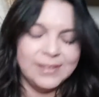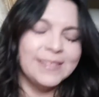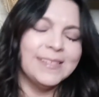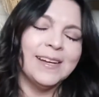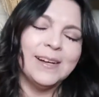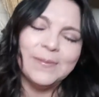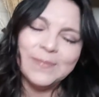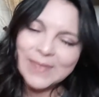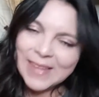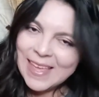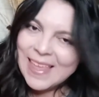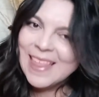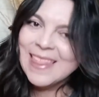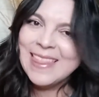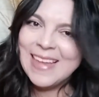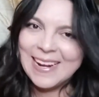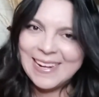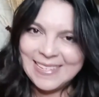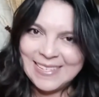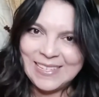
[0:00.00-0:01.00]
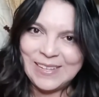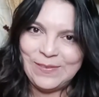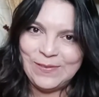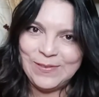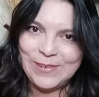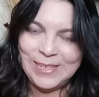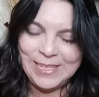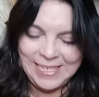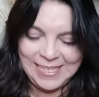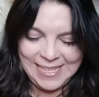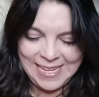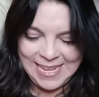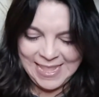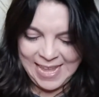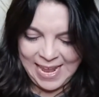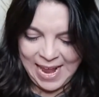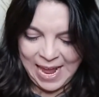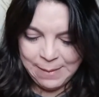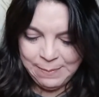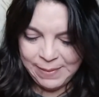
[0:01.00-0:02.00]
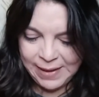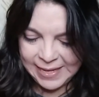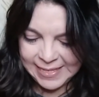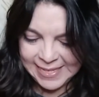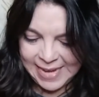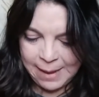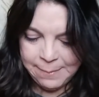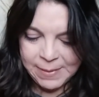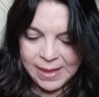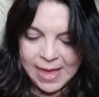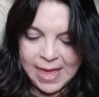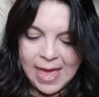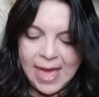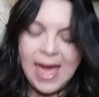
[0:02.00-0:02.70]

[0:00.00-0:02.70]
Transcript: So that is the first thing that I picked up.